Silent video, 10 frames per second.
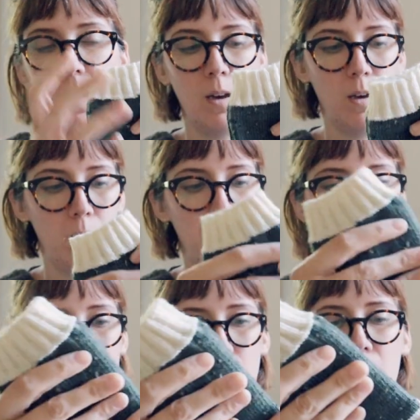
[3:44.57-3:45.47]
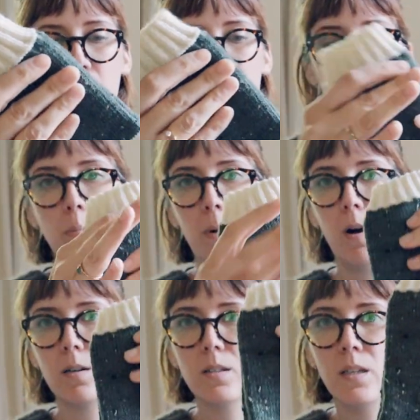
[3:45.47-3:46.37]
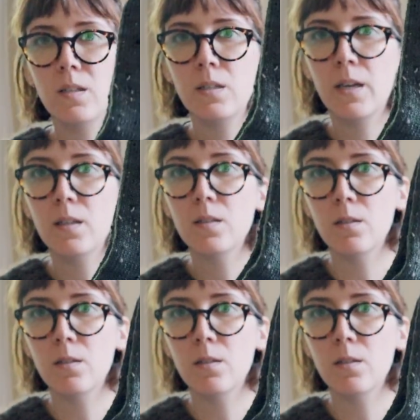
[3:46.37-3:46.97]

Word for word: Um, I haven't blocked these yet,